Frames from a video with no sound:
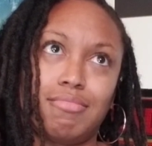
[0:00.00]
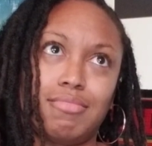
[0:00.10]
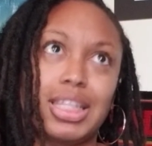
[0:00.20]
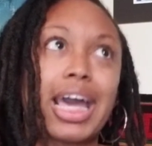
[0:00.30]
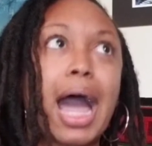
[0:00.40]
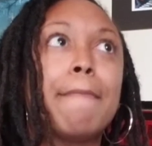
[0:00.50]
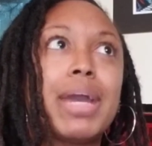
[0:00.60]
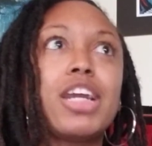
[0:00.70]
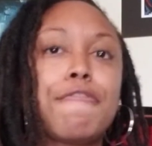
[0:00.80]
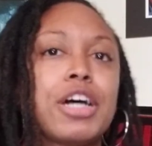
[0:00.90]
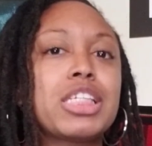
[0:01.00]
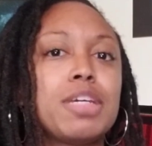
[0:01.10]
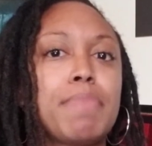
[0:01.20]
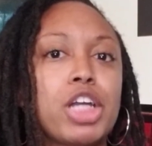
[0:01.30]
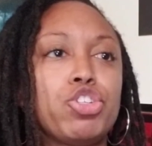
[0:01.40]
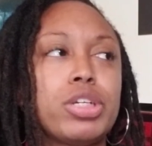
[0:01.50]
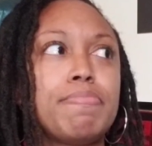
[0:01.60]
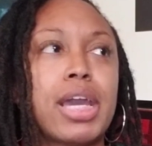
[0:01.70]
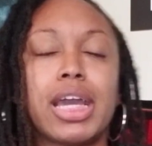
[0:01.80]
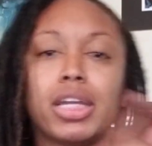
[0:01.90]
Like, I manifested my dream
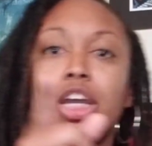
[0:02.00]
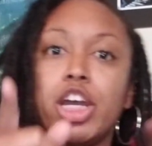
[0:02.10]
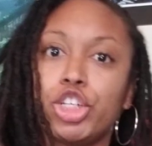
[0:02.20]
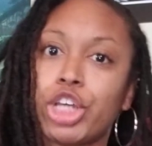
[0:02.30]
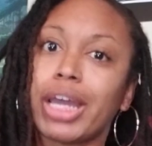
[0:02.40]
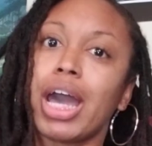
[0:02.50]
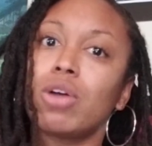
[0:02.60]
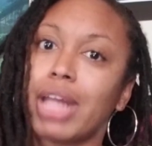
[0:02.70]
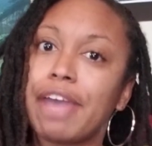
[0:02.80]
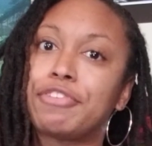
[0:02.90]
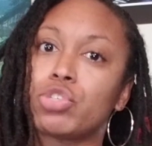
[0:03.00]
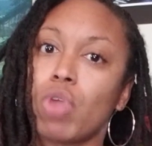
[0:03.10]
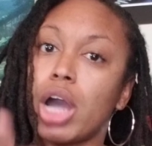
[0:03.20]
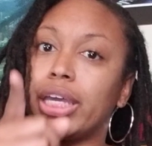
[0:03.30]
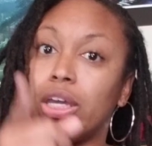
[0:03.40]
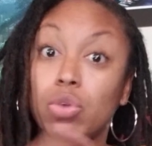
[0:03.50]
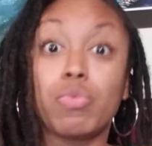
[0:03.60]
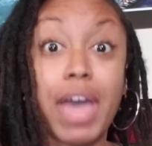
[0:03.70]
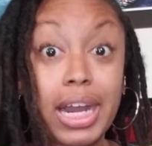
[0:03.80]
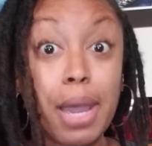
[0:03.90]
man. Check out Life is Rocqi,
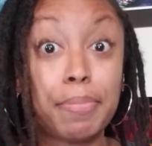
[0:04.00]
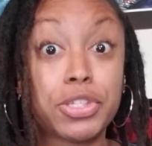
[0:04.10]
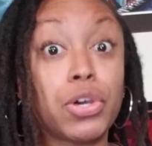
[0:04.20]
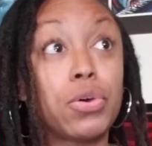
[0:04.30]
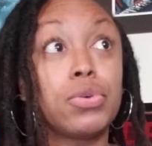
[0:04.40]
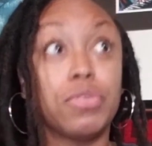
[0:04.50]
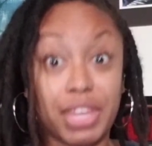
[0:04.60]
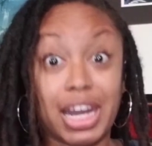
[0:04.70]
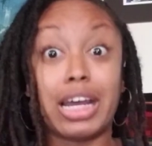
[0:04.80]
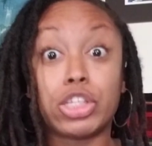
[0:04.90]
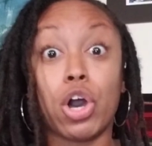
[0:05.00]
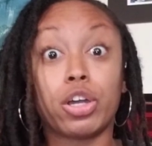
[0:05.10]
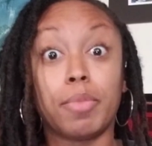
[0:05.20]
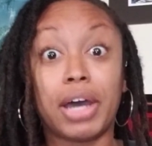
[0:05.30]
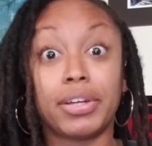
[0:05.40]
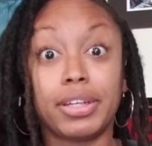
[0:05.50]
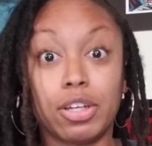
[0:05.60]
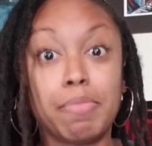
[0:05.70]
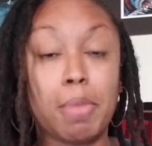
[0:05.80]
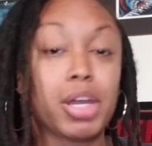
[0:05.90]
that episode that I talk about it in
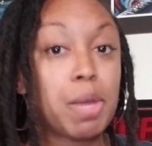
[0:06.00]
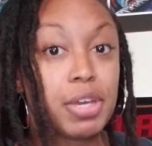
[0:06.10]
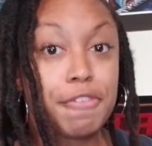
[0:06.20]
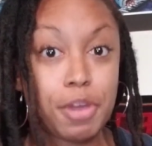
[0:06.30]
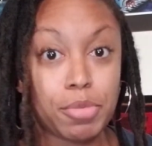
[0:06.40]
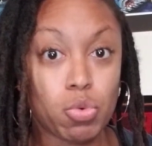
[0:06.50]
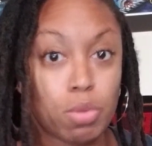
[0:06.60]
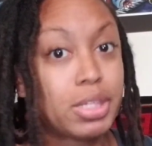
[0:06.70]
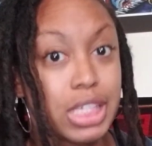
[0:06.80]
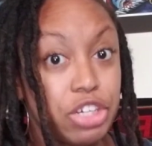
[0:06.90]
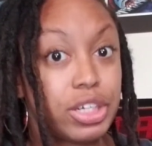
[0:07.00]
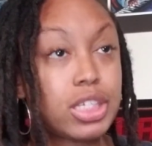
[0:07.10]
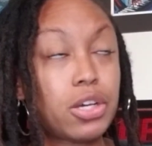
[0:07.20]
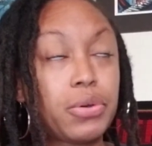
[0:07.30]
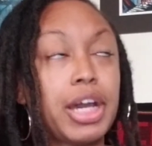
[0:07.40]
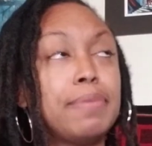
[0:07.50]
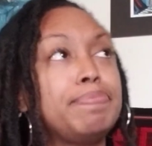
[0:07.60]
my Becoming a Feminine Woman series, okay?